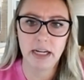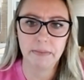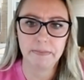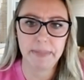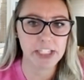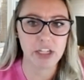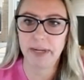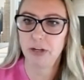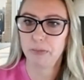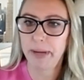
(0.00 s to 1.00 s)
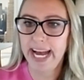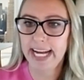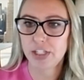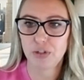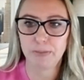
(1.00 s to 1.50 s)
based on my own
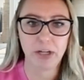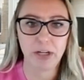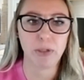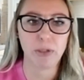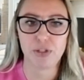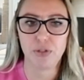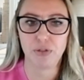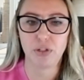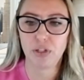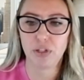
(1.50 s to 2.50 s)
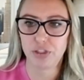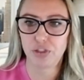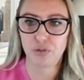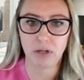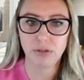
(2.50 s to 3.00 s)
past or my own personal current
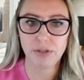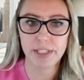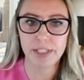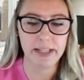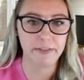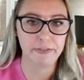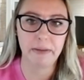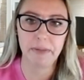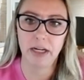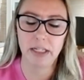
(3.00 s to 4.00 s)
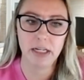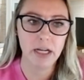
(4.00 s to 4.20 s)
struggles. And then if I'm not